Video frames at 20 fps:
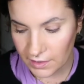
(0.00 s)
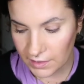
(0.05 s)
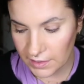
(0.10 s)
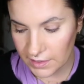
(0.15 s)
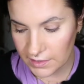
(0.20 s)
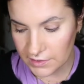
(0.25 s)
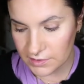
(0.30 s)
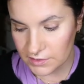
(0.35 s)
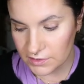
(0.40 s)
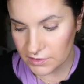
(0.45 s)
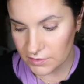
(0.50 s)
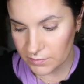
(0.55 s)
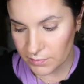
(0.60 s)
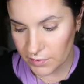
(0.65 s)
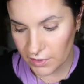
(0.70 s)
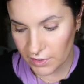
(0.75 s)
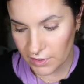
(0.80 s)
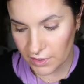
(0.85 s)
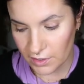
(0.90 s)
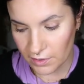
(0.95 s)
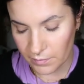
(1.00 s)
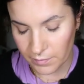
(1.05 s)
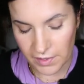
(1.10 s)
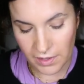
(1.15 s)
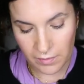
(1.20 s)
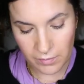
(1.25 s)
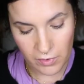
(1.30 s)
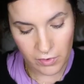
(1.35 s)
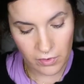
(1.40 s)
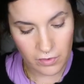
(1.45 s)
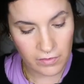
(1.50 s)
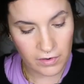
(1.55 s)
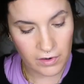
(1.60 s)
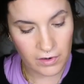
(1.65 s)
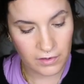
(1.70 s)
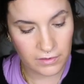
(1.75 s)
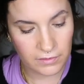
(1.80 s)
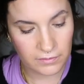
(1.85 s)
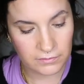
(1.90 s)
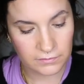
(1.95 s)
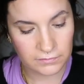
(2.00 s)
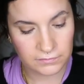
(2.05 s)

Let's put a bit more on.